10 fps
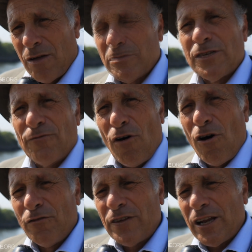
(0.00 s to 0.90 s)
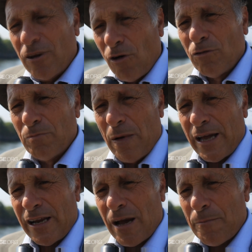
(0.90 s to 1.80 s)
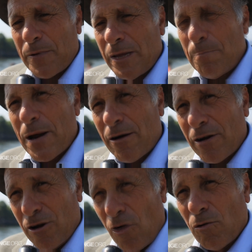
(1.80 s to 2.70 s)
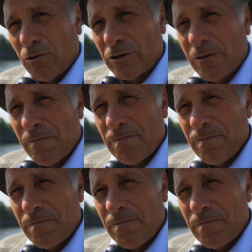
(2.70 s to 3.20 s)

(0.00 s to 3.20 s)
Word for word: was involved in a gold mining company, Barrick Gold